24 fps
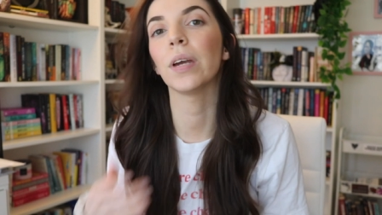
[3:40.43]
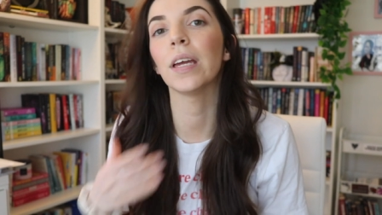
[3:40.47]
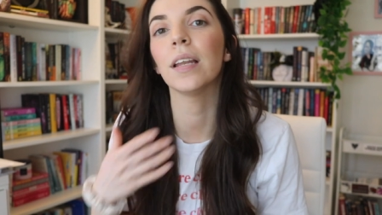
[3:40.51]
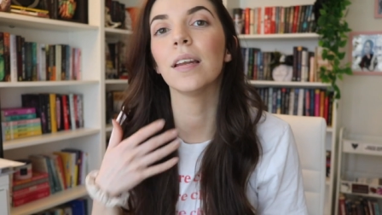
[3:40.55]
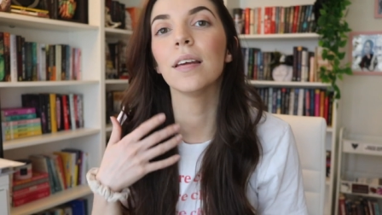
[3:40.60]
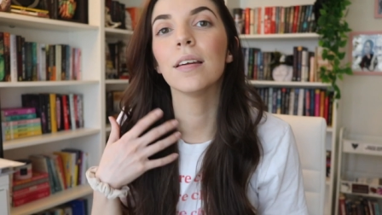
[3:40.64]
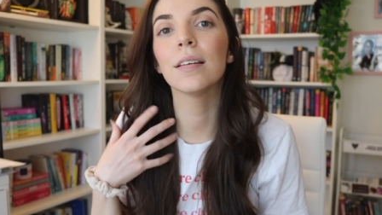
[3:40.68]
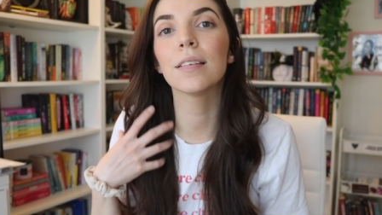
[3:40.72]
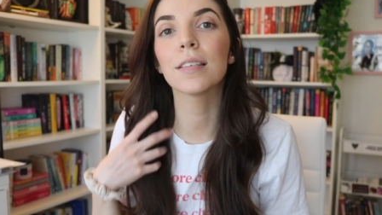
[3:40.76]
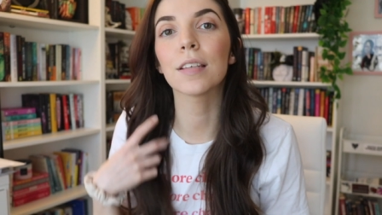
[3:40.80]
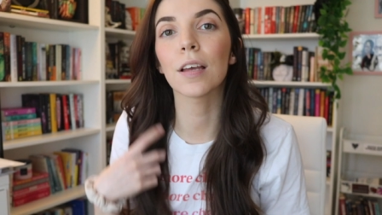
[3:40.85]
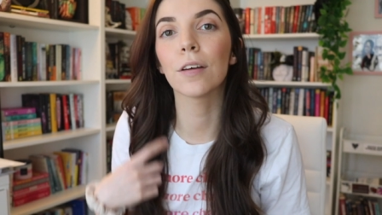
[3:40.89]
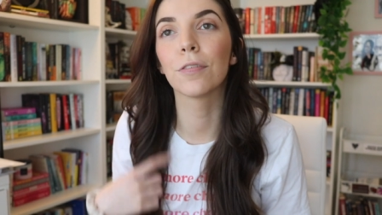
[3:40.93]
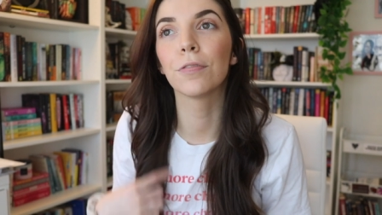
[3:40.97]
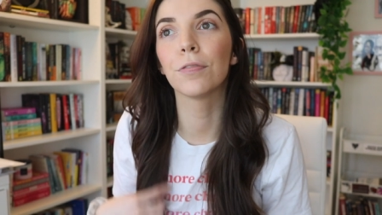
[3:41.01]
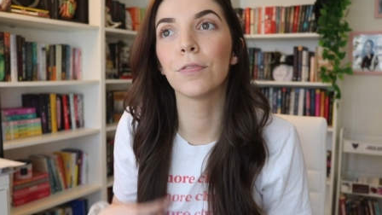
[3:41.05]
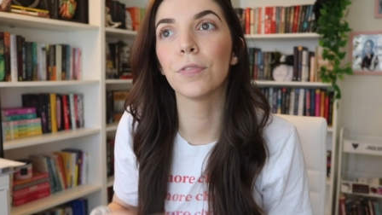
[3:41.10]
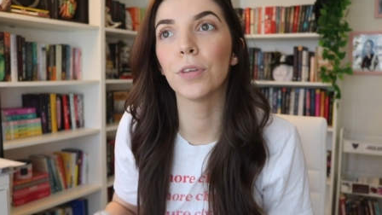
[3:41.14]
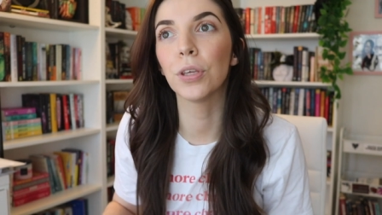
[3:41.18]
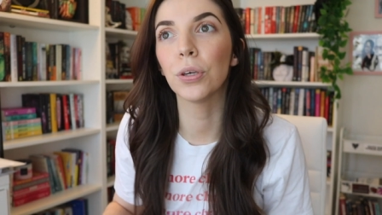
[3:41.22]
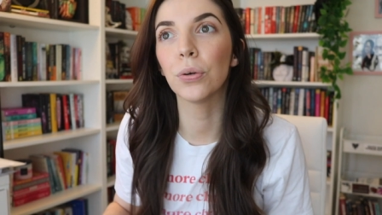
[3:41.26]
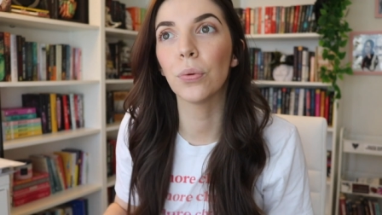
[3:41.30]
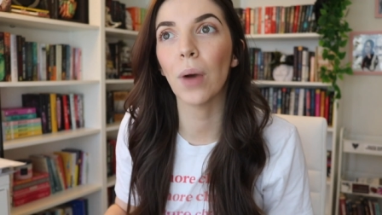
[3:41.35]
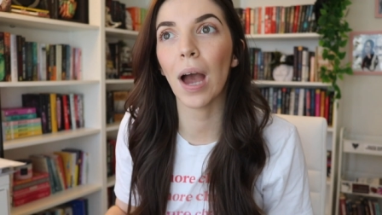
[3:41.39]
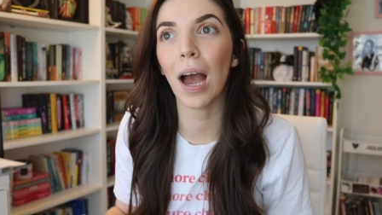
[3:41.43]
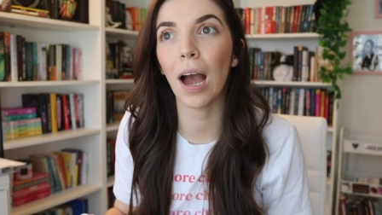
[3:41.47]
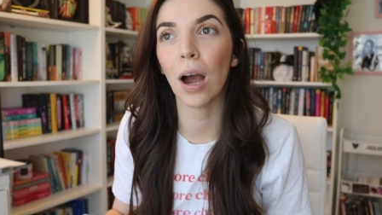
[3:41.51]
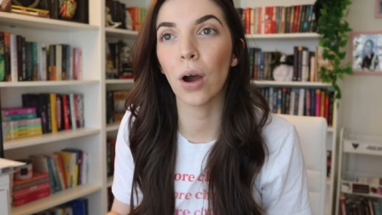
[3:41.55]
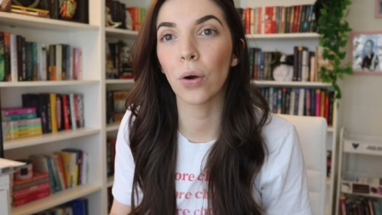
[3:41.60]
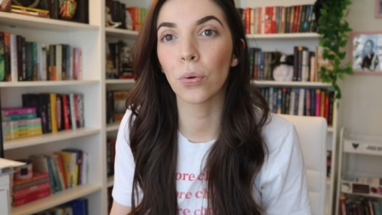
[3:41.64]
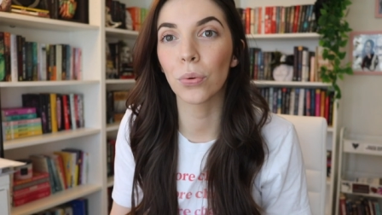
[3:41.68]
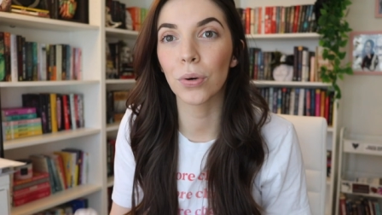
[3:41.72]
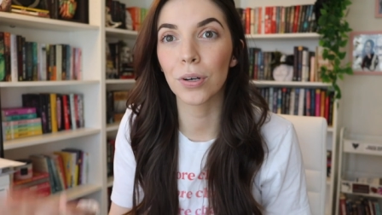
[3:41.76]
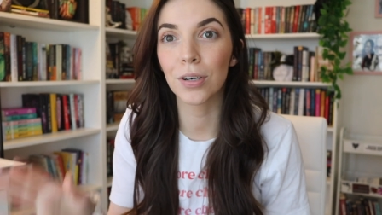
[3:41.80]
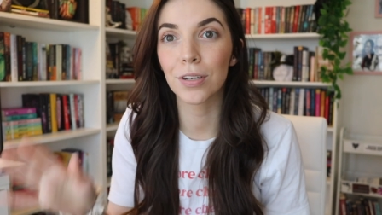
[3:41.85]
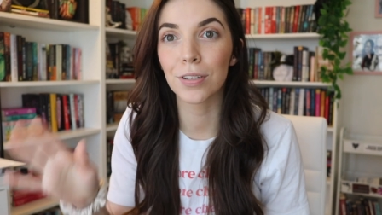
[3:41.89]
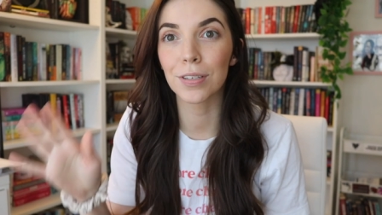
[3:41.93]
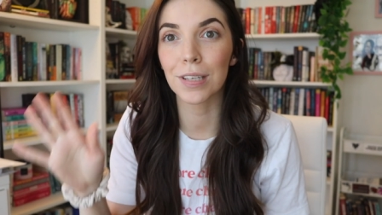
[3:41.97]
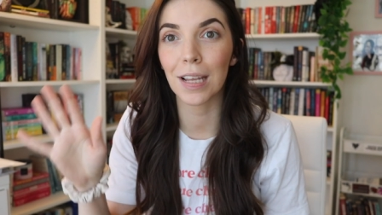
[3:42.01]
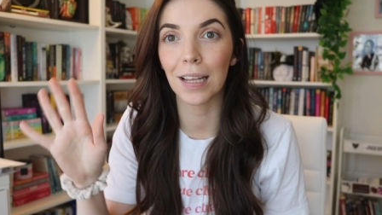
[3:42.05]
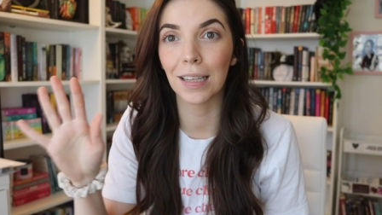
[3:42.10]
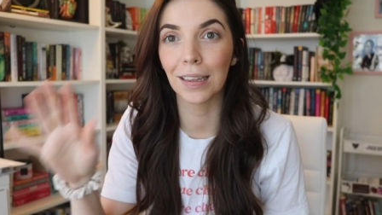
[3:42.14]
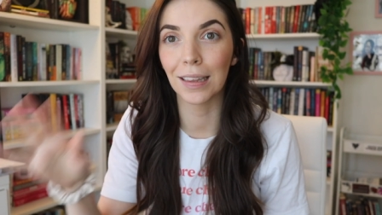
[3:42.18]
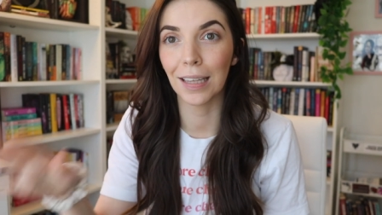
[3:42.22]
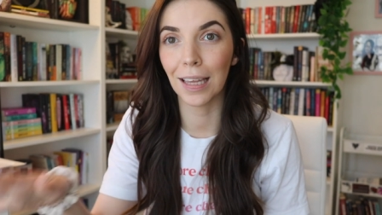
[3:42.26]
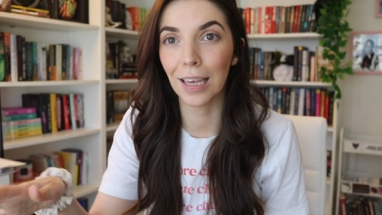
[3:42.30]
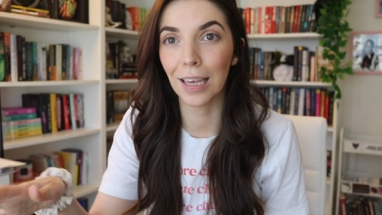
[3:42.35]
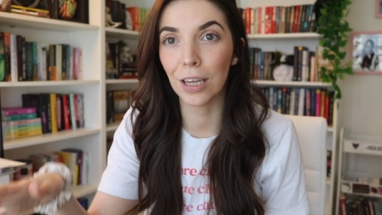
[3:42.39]
it is a few hours
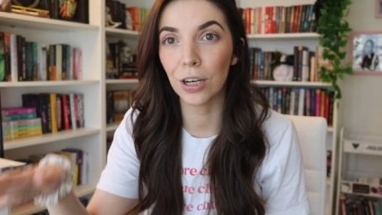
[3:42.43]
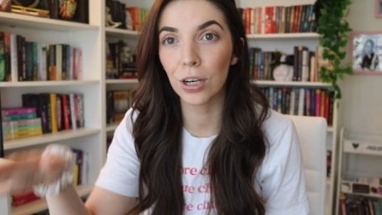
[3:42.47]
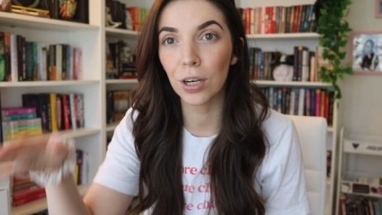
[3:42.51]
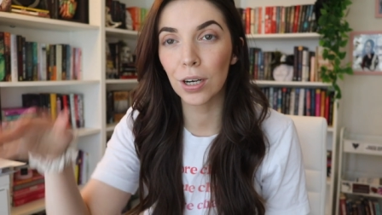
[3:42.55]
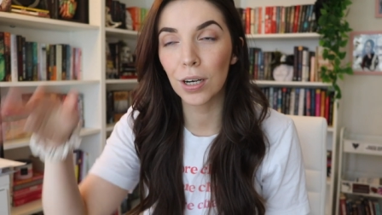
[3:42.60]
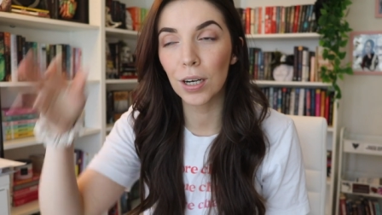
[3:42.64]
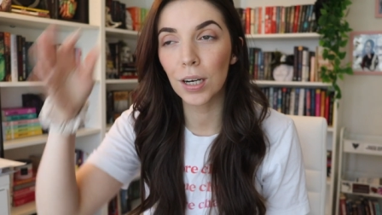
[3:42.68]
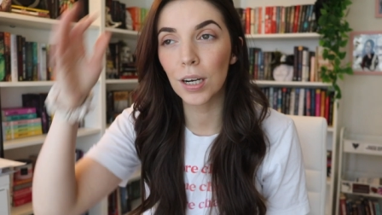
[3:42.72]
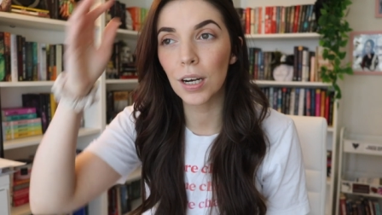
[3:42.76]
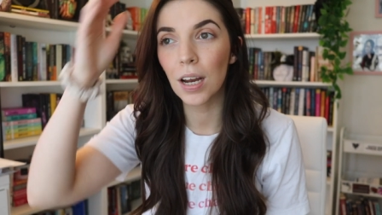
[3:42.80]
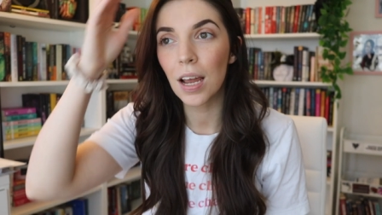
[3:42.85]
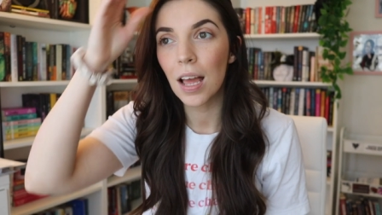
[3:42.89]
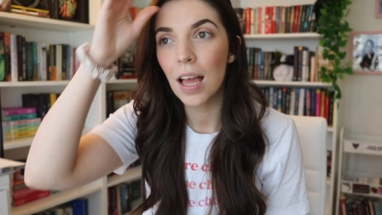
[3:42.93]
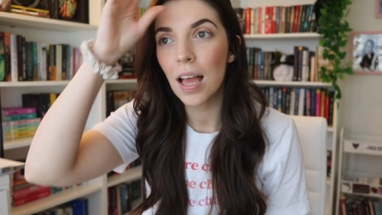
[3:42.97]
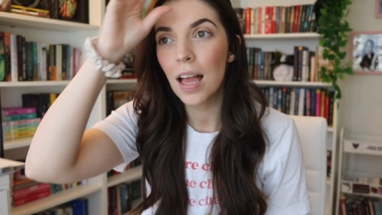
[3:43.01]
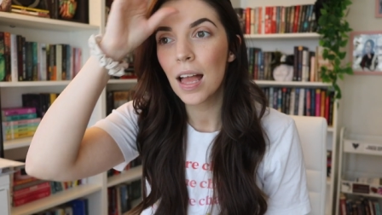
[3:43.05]
later.